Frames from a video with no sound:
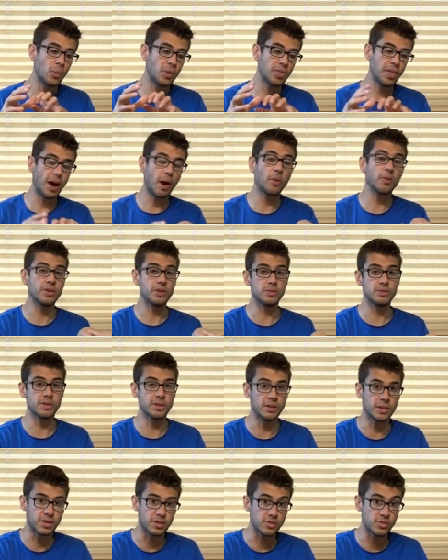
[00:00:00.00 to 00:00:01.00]
without
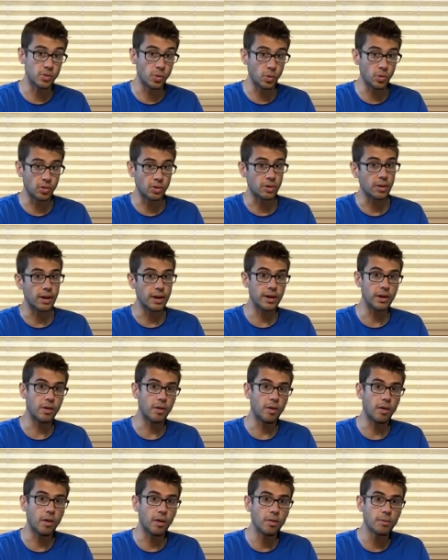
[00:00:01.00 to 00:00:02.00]
using the controller at
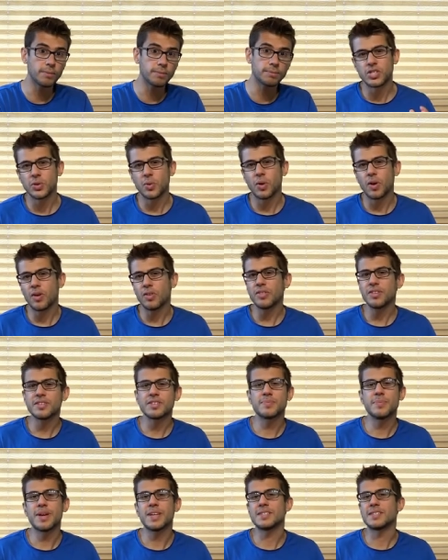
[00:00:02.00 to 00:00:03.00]
all. So all
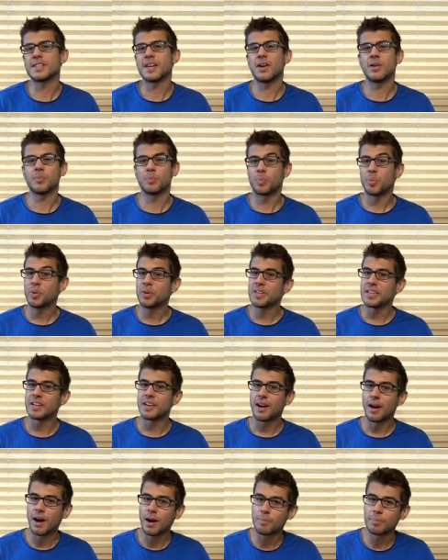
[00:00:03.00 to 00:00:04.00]
this may sound pretty
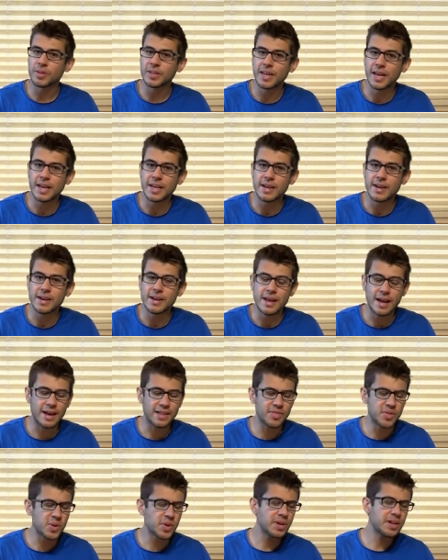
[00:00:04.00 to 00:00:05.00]
complicated,
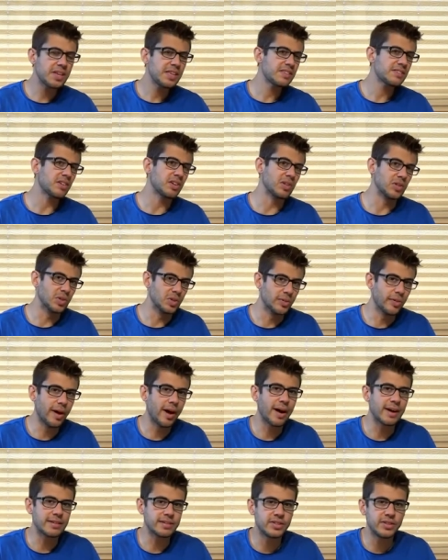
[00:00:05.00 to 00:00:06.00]
and there is a
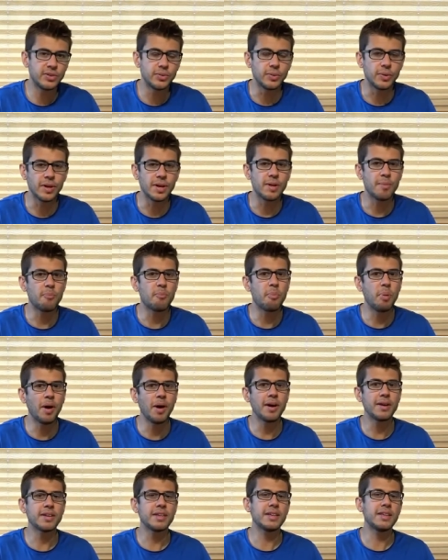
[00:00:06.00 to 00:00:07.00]
lot to it,
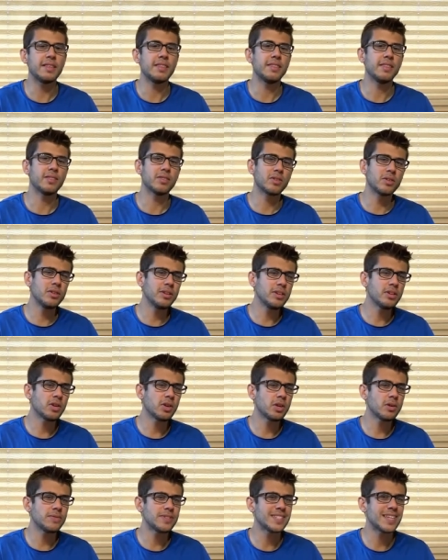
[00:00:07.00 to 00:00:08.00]
but the learning
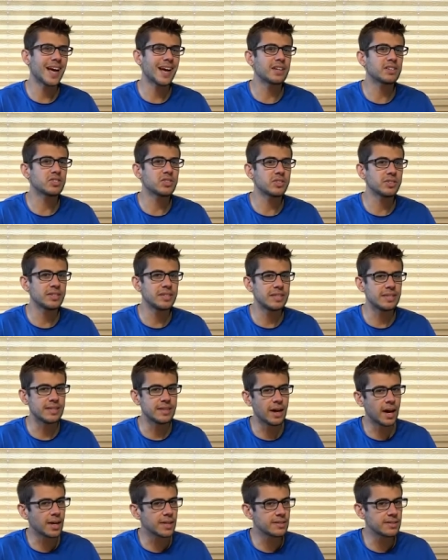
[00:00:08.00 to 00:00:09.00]
curve is actually
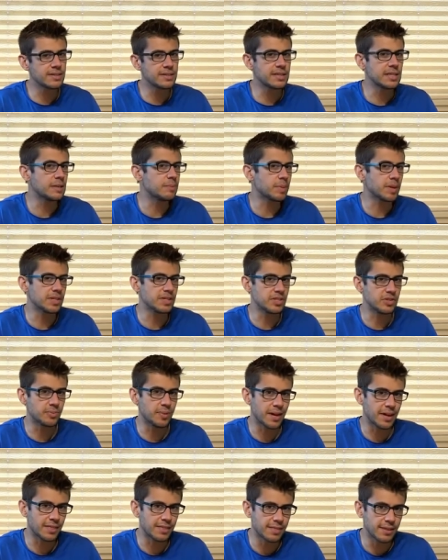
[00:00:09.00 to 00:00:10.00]
not as steep as you
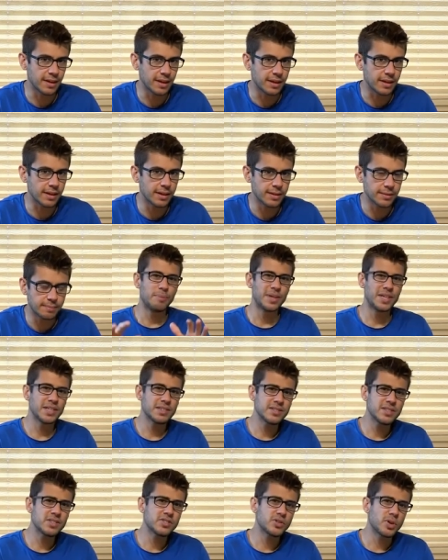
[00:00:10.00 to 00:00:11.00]
may think.
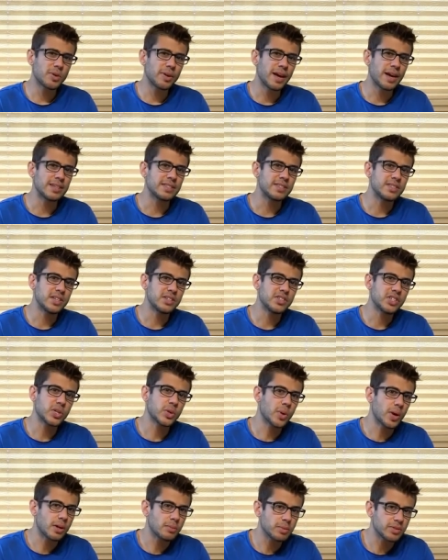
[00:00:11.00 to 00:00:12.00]
Because the drone has such
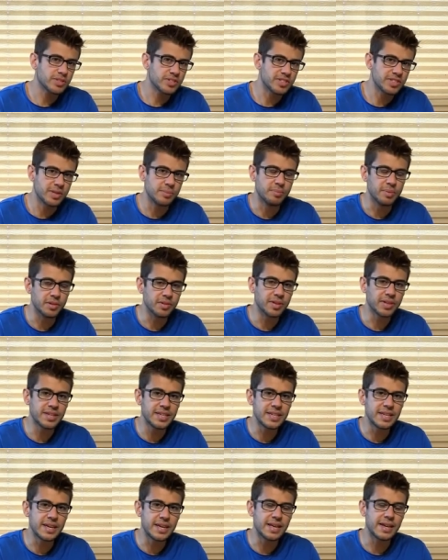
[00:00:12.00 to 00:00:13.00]
incredible
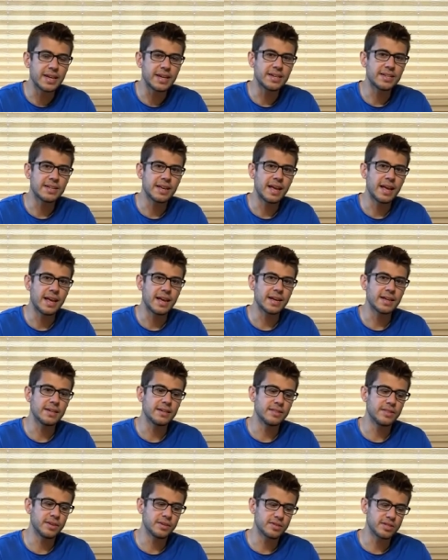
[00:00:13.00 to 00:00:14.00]
stability in it,
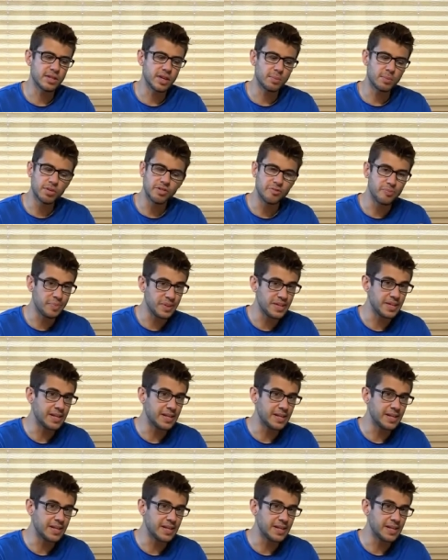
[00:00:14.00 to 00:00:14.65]
and there's a number of